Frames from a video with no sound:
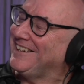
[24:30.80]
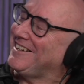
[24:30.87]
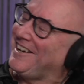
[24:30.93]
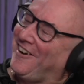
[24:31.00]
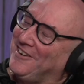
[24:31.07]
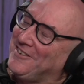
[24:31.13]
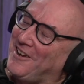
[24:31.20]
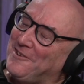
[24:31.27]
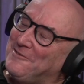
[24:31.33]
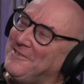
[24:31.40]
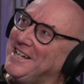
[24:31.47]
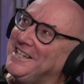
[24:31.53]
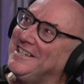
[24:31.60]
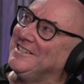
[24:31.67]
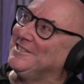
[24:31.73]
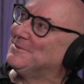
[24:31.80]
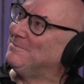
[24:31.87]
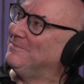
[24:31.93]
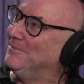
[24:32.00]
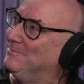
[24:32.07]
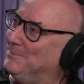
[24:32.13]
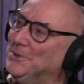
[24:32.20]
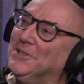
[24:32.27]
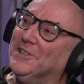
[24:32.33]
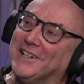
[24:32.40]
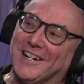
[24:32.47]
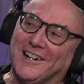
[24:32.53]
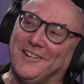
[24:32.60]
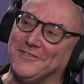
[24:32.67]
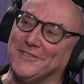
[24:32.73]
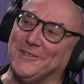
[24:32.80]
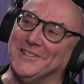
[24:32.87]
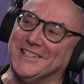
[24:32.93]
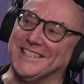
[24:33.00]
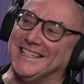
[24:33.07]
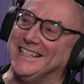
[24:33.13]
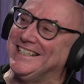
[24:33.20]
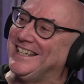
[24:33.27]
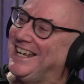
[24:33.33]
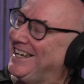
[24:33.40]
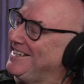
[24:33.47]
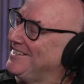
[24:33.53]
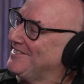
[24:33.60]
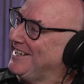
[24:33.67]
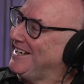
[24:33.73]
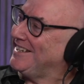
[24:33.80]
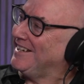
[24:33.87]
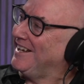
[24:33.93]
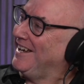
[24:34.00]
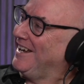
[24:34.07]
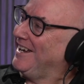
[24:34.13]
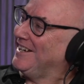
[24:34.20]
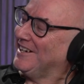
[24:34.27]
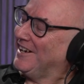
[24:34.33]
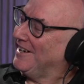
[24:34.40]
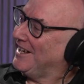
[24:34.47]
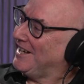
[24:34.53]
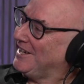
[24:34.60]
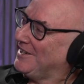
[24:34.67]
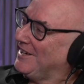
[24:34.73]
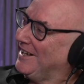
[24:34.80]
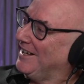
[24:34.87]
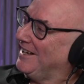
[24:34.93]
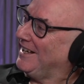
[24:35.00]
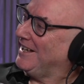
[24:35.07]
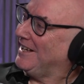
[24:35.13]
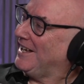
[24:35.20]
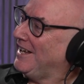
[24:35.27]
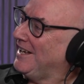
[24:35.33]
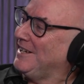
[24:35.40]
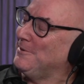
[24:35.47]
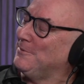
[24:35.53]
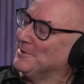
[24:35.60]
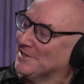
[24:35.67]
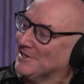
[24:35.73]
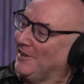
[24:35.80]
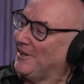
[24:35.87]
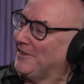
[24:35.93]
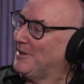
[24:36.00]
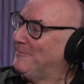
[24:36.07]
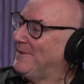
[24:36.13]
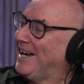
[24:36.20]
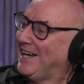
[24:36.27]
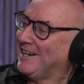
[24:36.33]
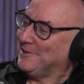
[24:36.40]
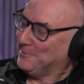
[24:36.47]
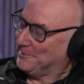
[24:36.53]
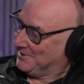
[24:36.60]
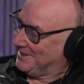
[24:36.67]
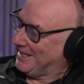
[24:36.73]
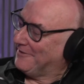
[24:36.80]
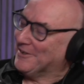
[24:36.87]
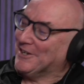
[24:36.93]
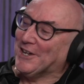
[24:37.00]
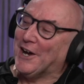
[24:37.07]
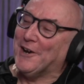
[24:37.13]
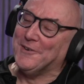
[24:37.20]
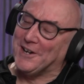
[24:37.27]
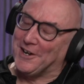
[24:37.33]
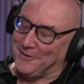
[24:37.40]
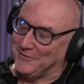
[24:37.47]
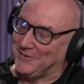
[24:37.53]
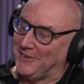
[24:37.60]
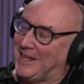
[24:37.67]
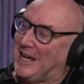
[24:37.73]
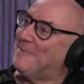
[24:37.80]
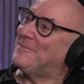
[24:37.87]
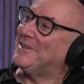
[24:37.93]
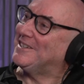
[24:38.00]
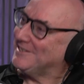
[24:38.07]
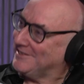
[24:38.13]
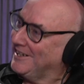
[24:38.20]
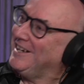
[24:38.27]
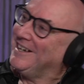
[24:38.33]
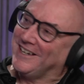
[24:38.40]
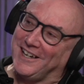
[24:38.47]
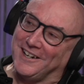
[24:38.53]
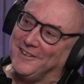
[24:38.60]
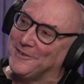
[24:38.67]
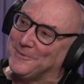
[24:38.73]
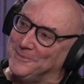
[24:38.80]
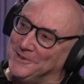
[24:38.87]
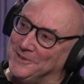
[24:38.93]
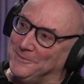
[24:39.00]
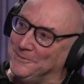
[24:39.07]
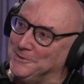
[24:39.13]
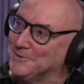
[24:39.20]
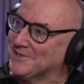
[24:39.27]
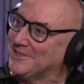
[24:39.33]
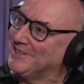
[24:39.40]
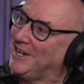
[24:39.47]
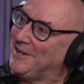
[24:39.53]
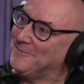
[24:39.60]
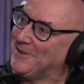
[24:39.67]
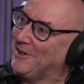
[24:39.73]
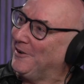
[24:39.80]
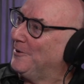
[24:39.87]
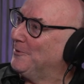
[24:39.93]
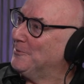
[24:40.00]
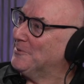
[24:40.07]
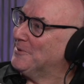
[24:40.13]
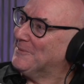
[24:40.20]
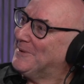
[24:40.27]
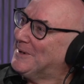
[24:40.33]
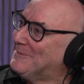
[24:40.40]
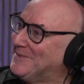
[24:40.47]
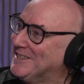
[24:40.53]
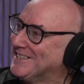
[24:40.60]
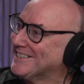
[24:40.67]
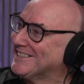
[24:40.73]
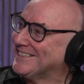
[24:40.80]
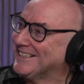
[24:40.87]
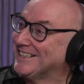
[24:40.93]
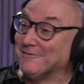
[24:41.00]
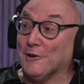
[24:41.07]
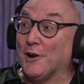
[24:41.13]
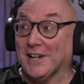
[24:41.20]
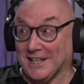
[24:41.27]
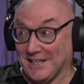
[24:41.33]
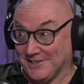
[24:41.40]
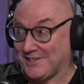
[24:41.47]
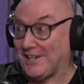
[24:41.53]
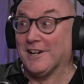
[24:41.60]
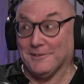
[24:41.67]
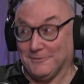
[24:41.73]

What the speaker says: I read his book afterwards, and he said, he was like the man who was never known after that because Kenneth Wolstenholme got all the publicity, rightly so.